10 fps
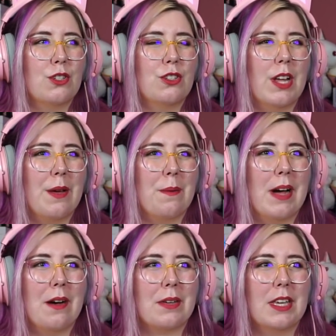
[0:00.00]
Oh, shit.
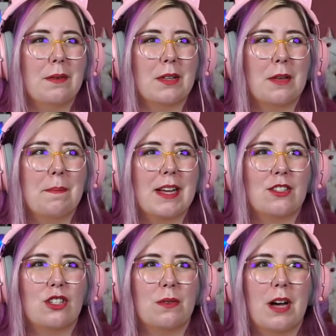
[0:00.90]
Wow. She really
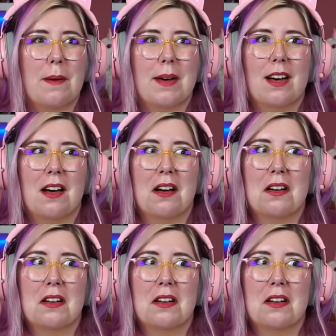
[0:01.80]
messed you up, huh?